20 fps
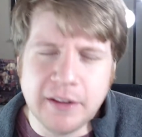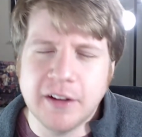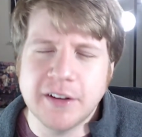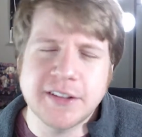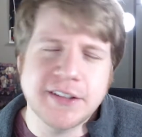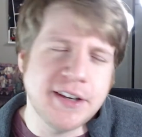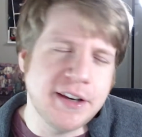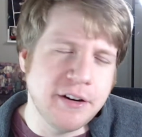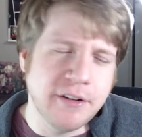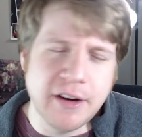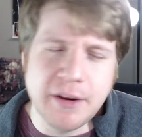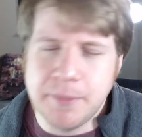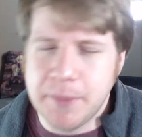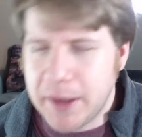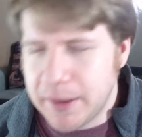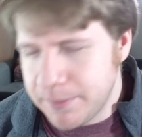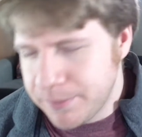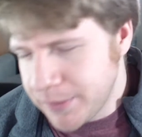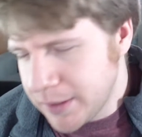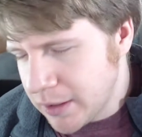steering,
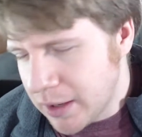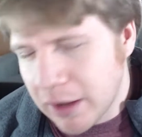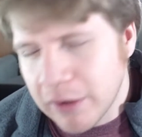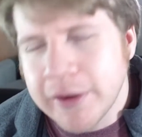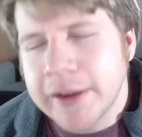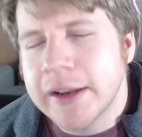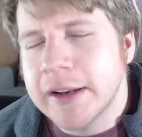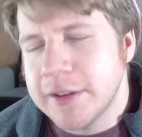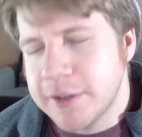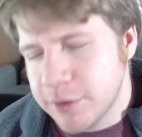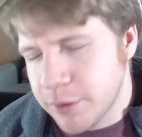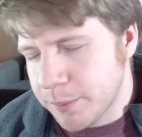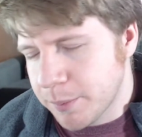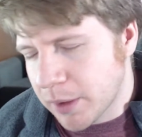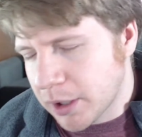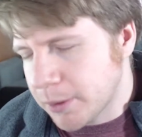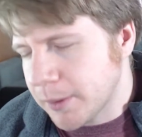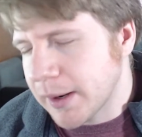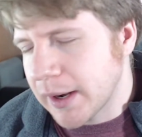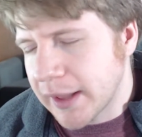but, I'll get into it
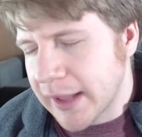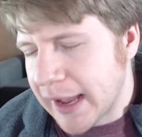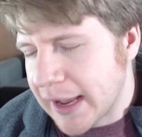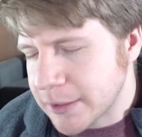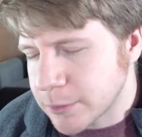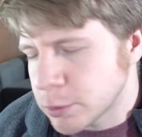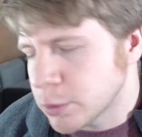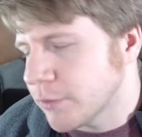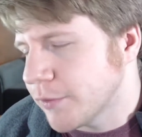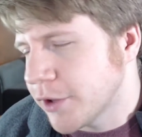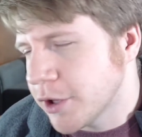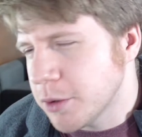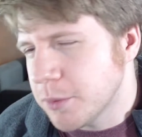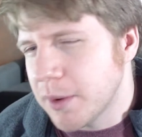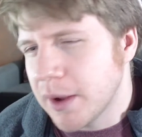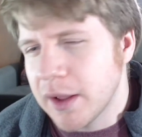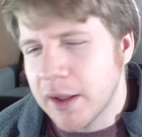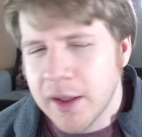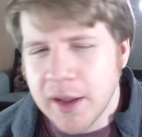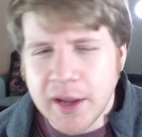probably in a casual review,
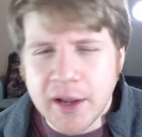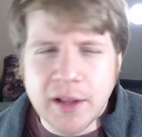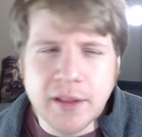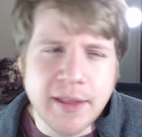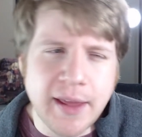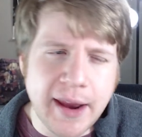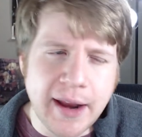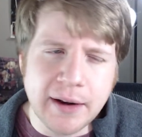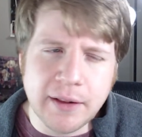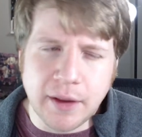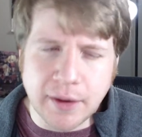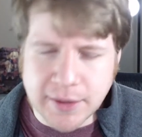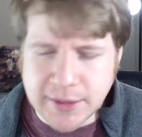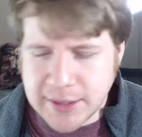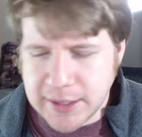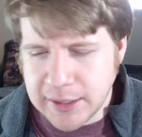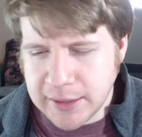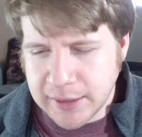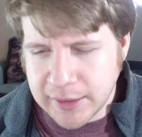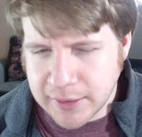but the analog
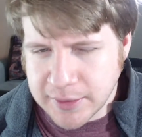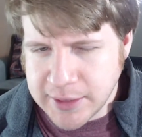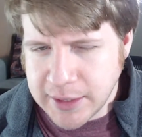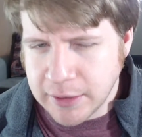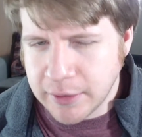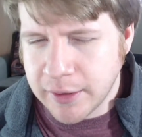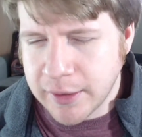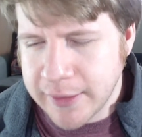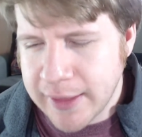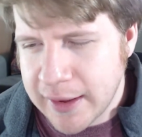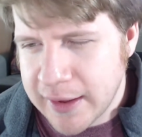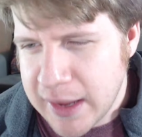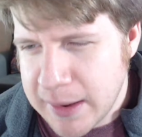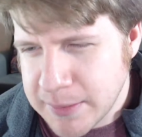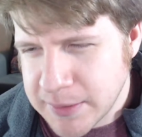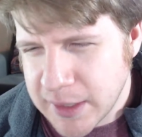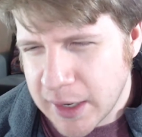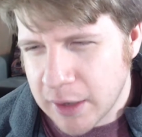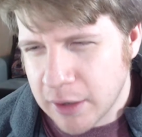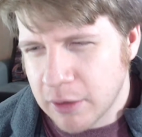steering in that game
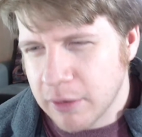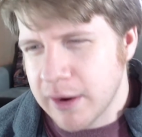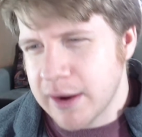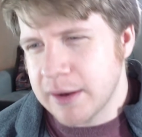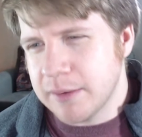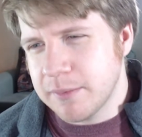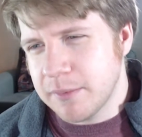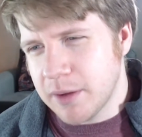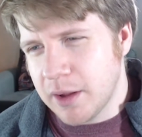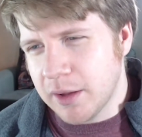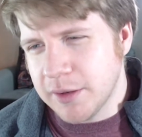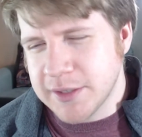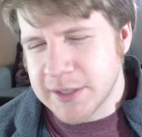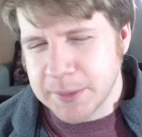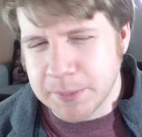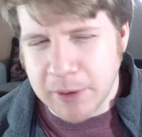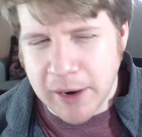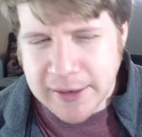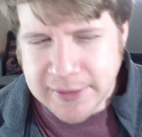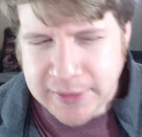is not great,
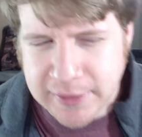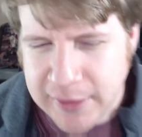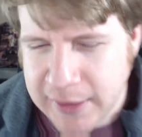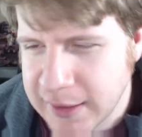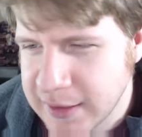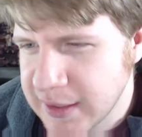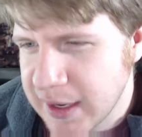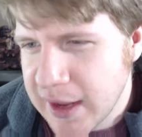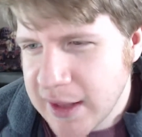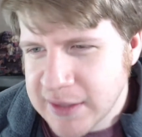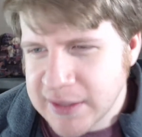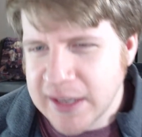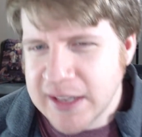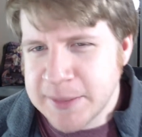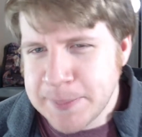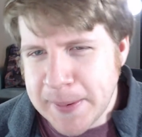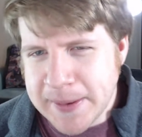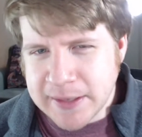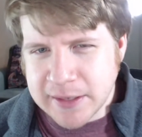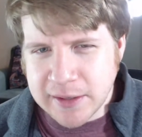unsurprisingly. It's
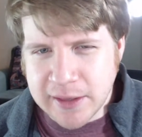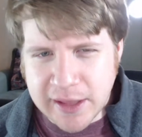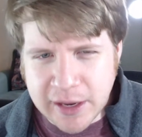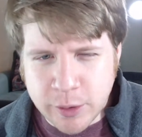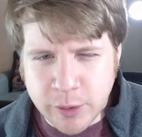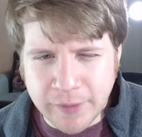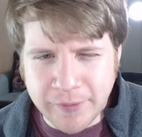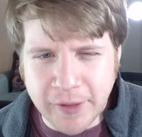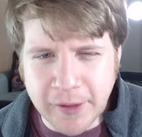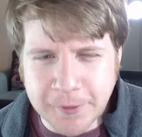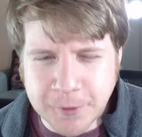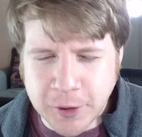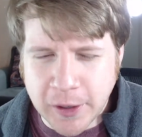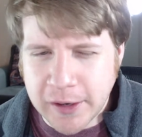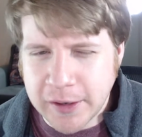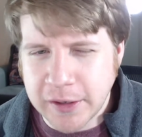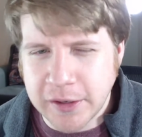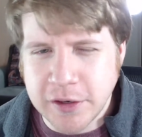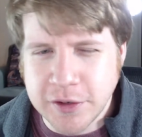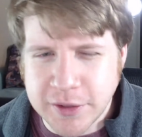basically the equivalent of trying
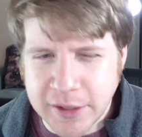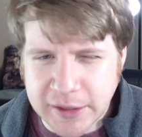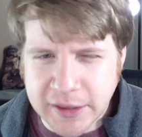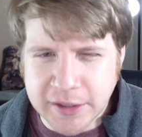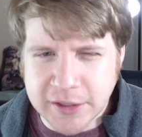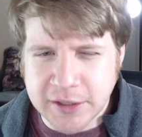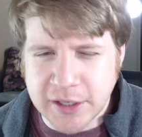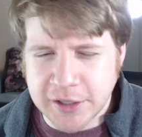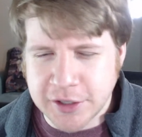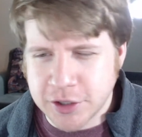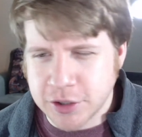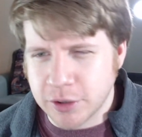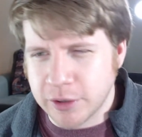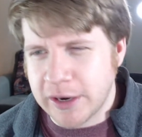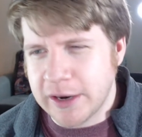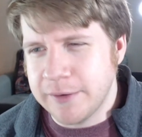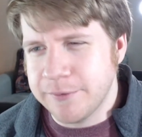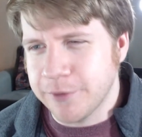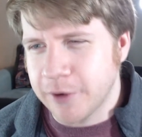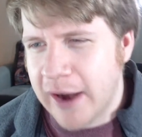to use, like, the
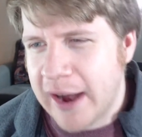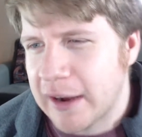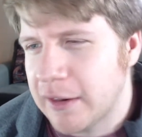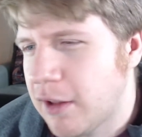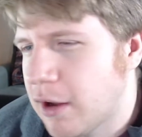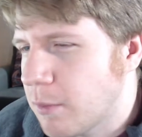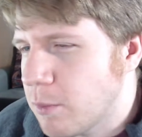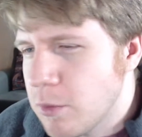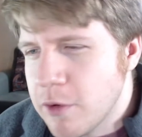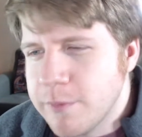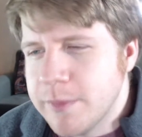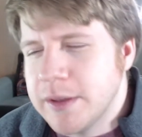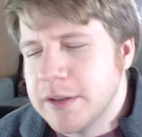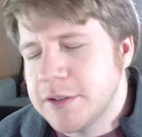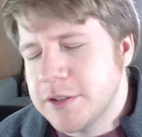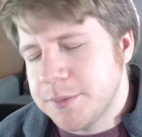touchscreen for analog movement in Super